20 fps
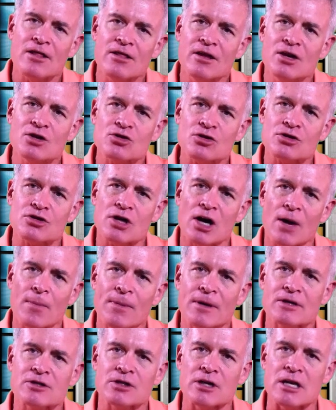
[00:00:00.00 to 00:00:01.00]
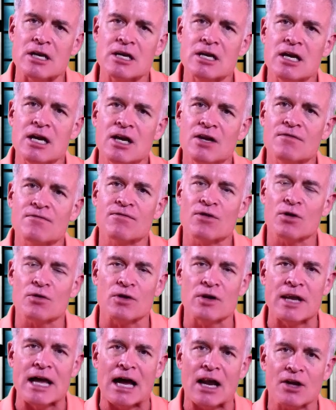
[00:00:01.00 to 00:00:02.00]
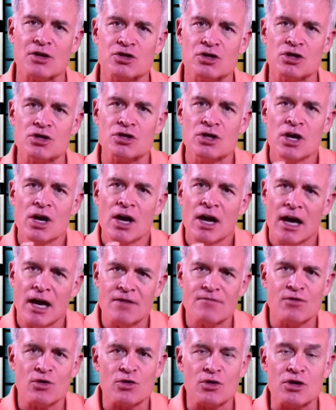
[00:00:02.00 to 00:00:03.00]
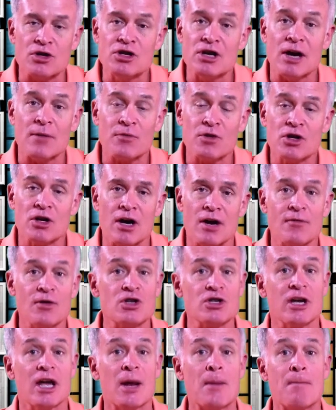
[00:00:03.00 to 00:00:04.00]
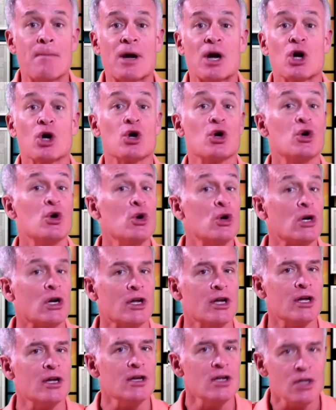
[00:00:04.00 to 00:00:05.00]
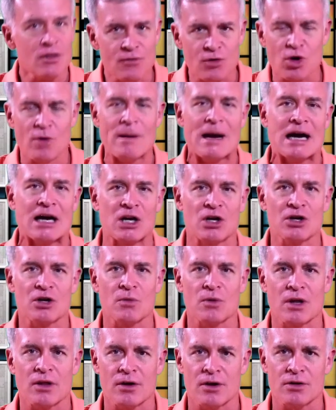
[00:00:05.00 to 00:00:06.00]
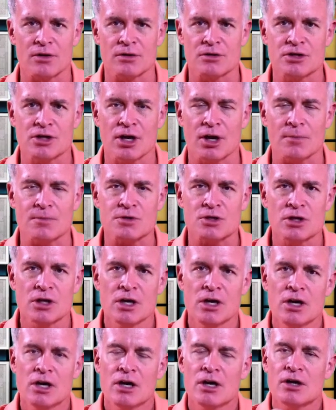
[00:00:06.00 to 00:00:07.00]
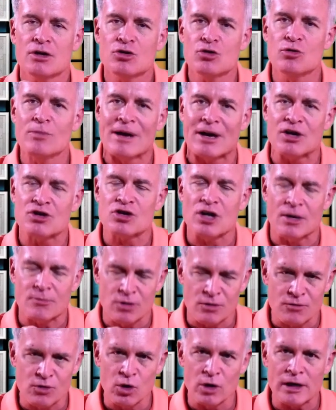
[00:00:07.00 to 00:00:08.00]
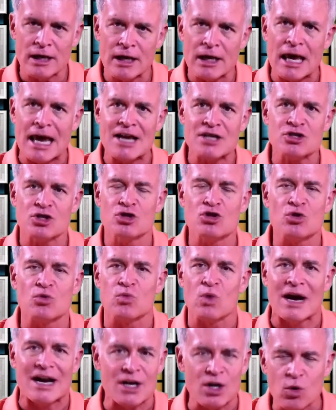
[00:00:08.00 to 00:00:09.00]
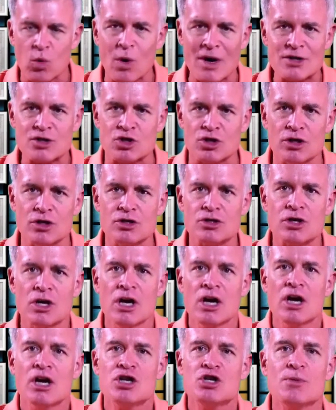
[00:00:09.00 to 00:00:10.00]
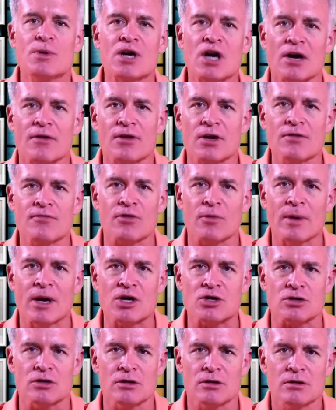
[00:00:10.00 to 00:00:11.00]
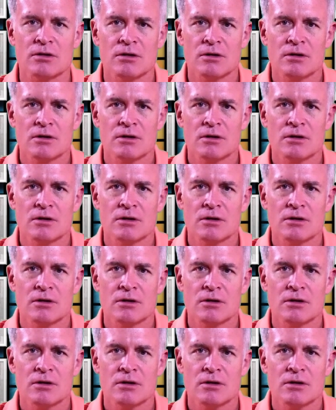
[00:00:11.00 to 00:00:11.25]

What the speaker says: these are topics that need further analysis and further depth and coverage and better Googling. If you go back and look at one of the other tips, do a better job of Googling, asking the right questions to recover that information.